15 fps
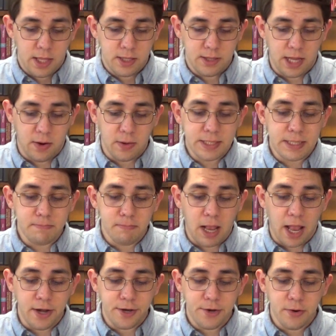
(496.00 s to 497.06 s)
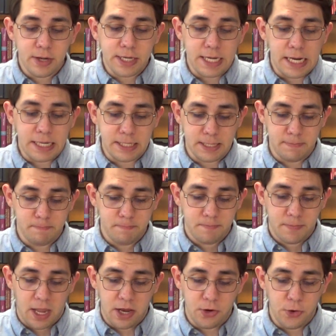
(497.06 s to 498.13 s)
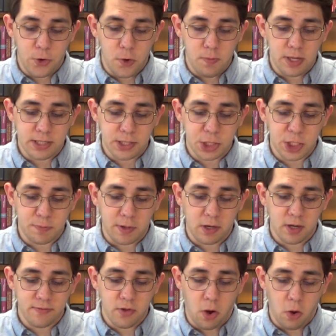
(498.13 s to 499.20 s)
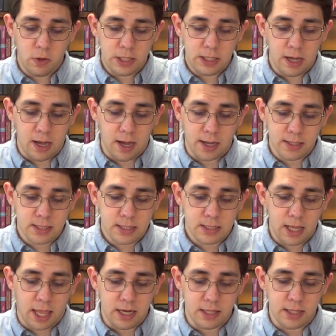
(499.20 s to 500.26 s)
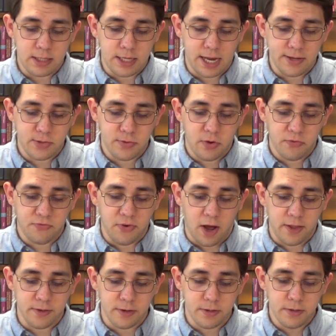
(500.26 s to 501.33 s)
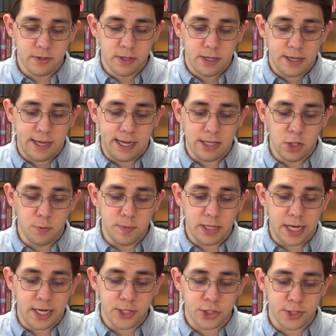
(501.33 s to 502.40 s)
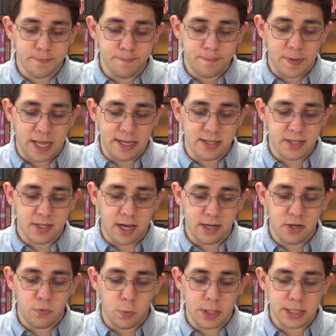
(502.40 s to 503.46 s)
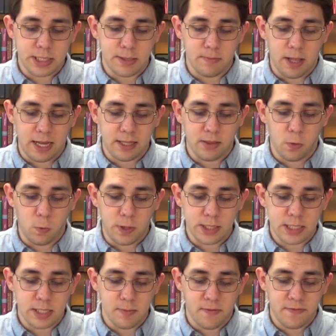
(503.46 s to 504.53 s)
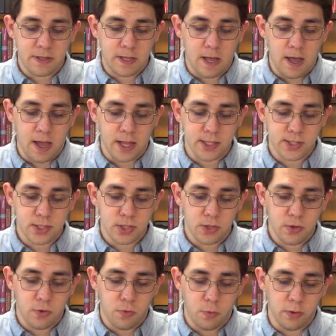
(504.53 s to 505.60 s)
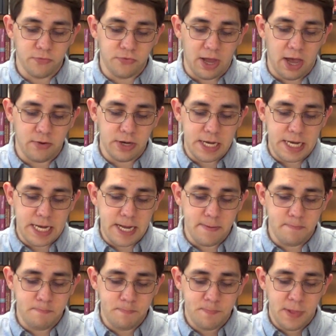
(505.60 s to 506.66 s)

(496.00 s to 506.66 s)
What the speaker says: "There is a man in your kingdom, in whom is a spirit of the holy gods, and in the days of your father, illumination, insight, and wisdom like the wisdom of the gods were found in him.